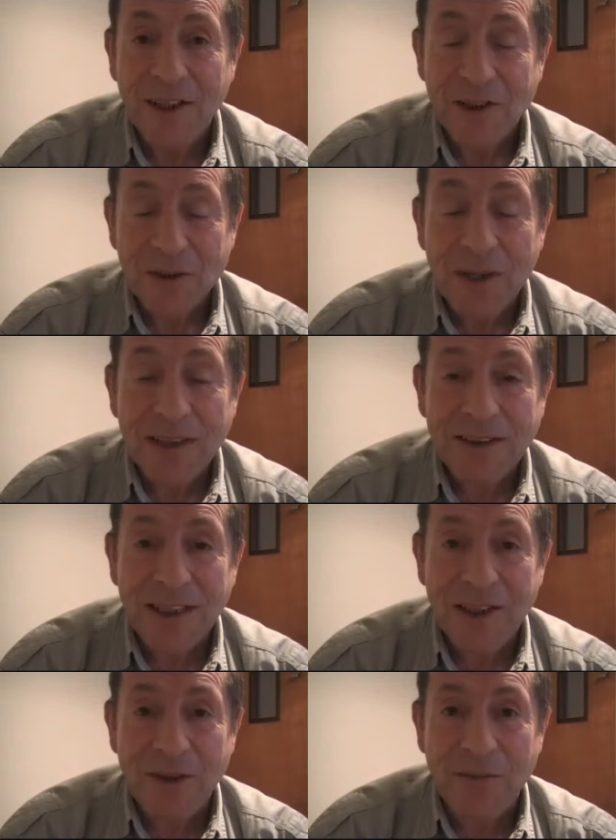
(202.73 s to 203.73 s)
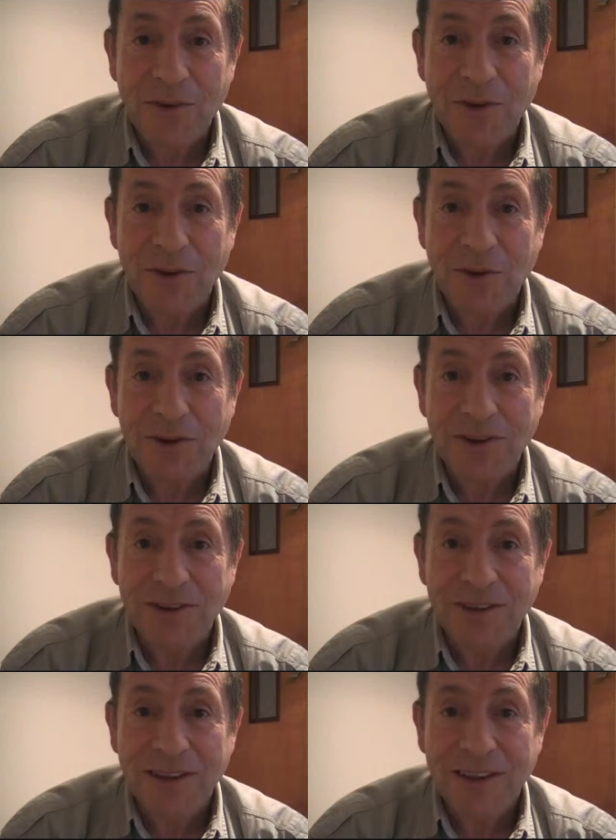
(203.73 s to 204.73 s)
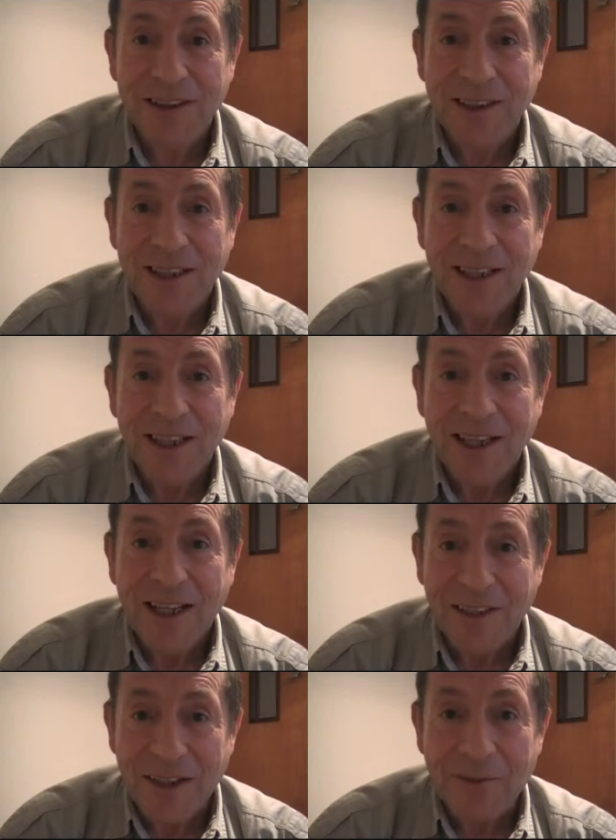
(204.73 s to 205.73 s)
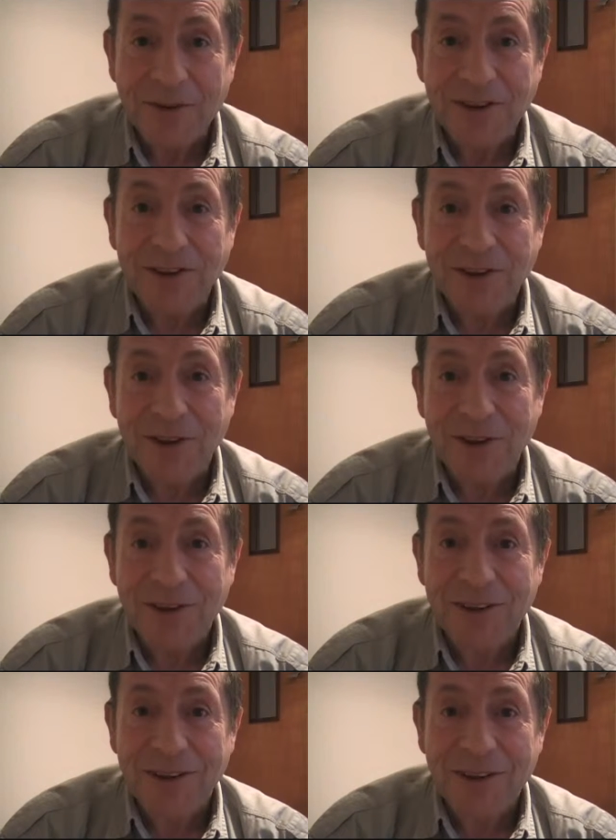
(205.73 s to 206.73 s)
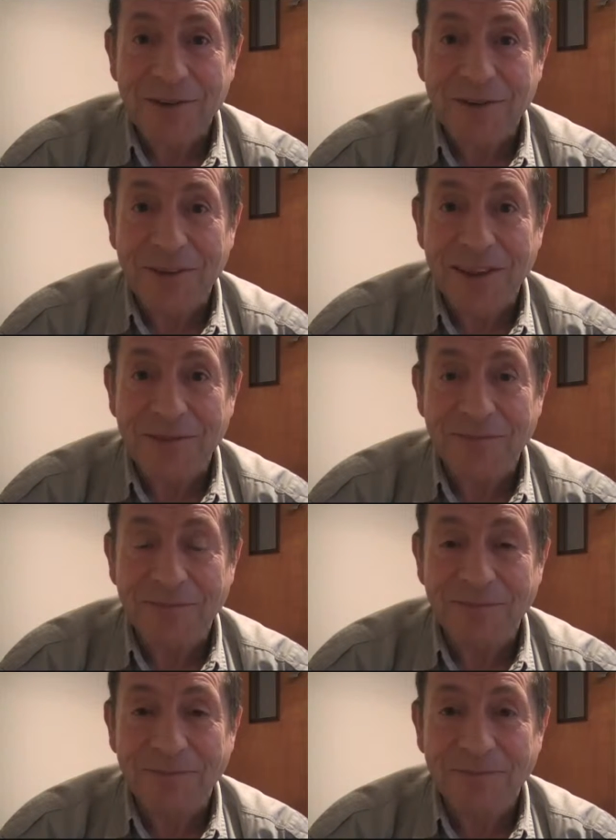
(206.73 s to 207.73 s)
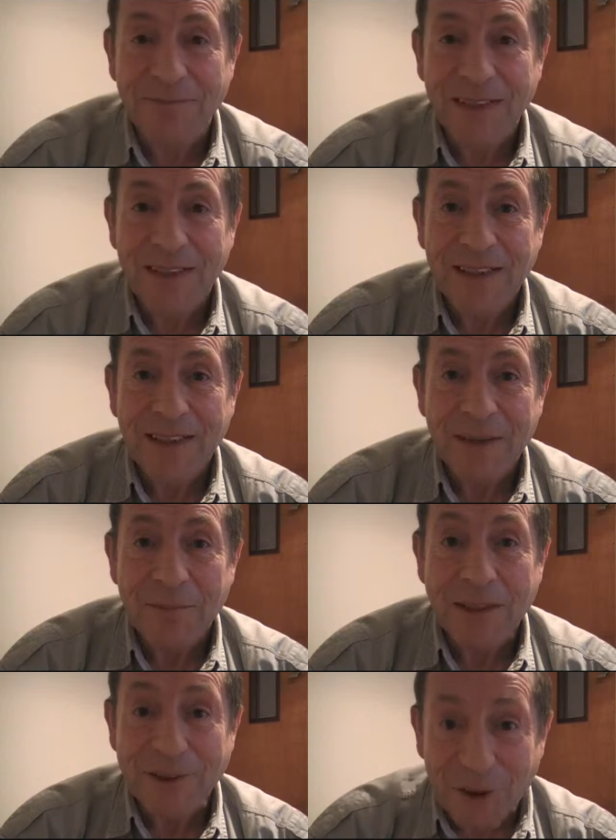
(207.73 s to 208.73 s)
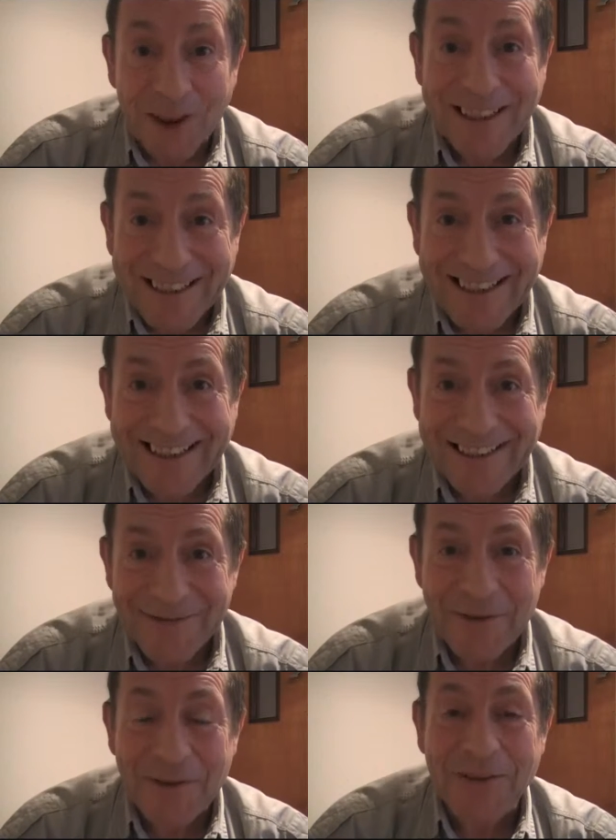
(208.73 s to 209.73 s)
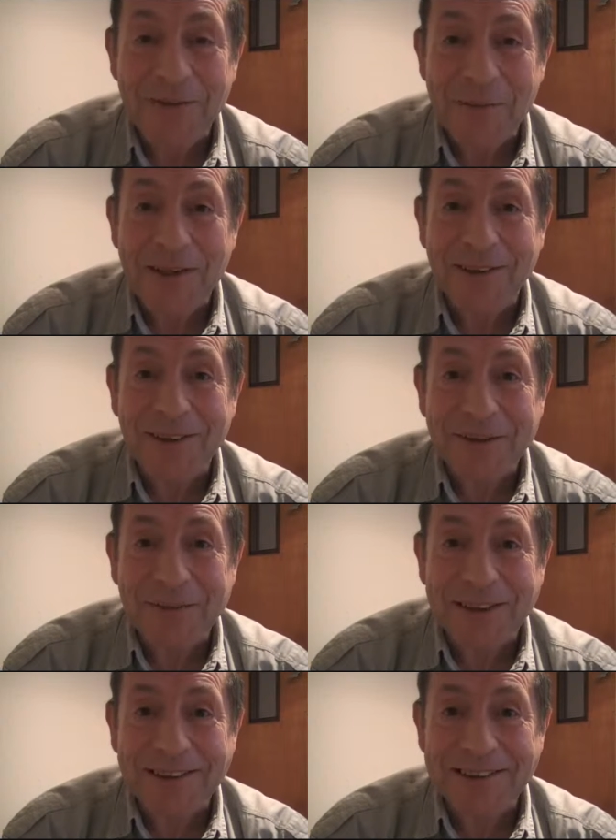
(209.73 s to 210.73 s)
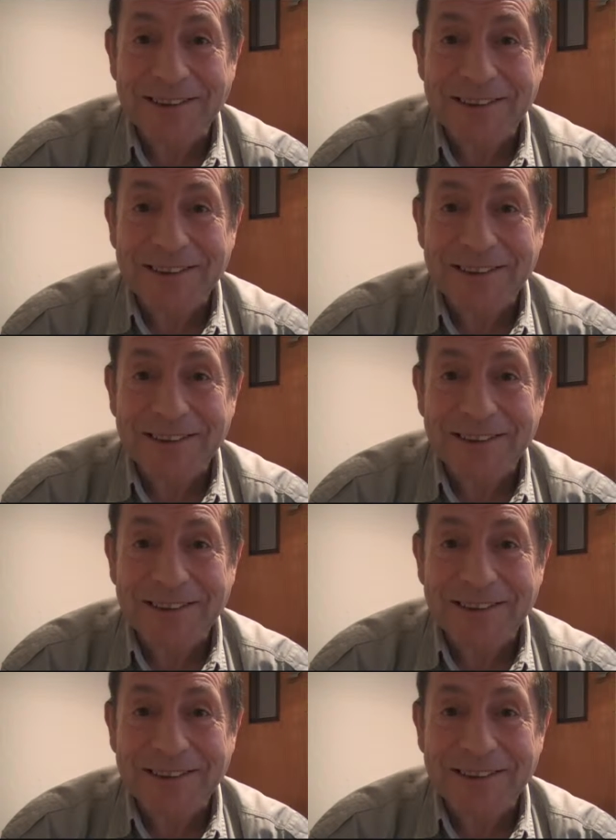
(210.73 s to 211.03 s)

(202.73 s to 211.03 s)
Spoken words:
So I signed up for the course, and that was the start of my journey, for want of a better expression.